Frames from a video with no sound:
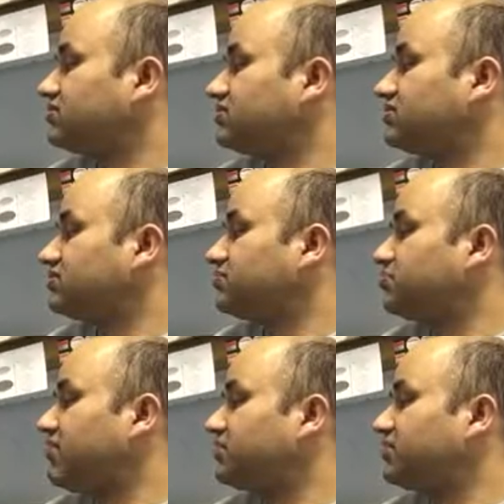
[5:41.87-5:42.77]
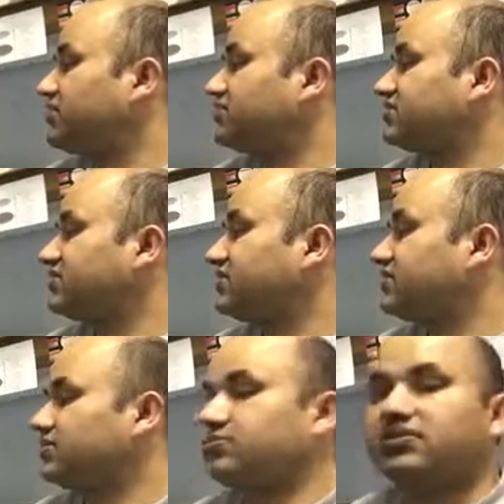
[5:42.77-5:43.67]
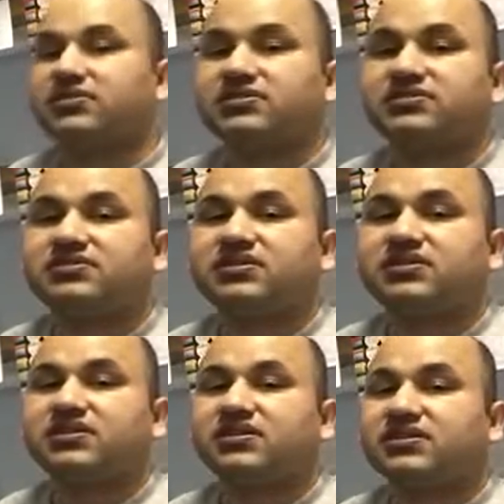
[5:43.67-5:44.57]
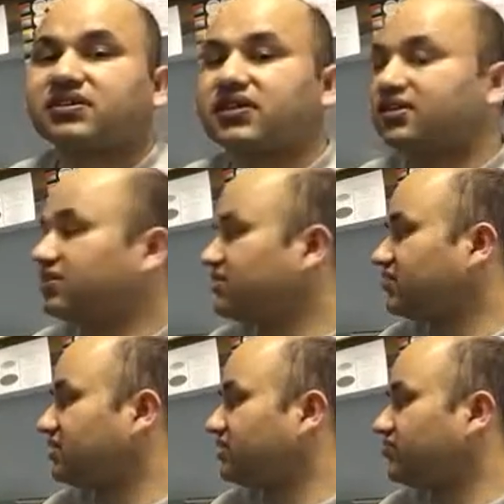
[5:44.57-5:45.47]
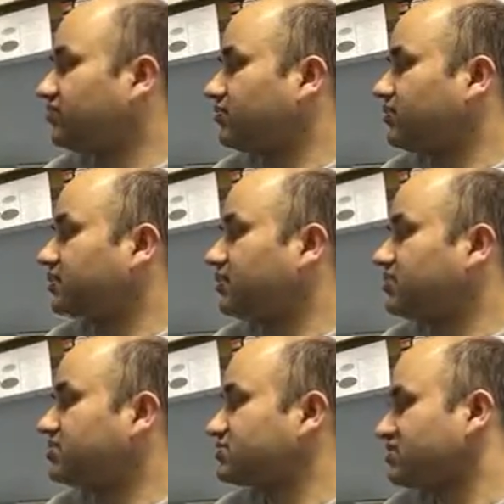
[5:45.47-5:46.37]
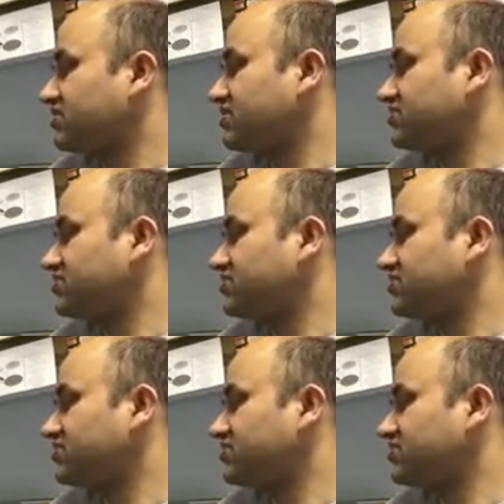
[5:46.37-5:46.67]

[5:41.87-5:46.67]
the primary and secondary antibodies, they come from the same species.